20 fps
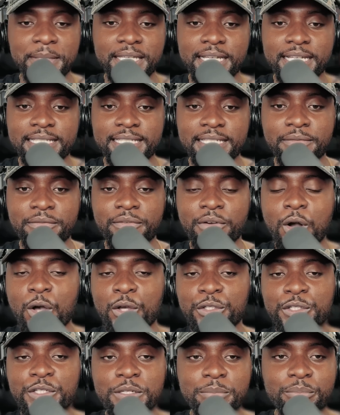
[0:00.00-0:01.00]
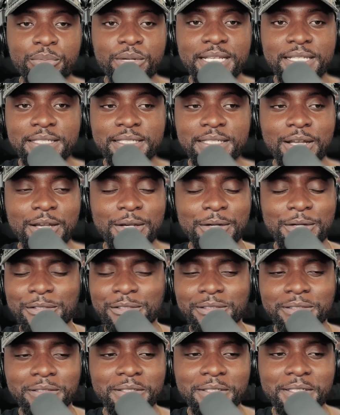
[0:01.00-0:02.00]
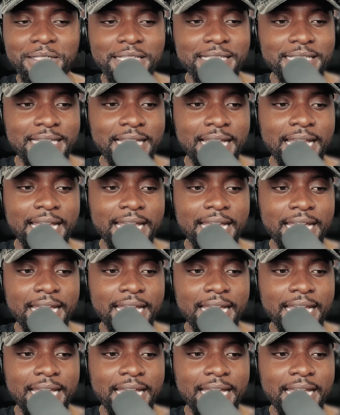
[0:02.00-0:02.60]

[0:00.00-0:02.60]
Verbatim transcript: Because if all she brings are her looks,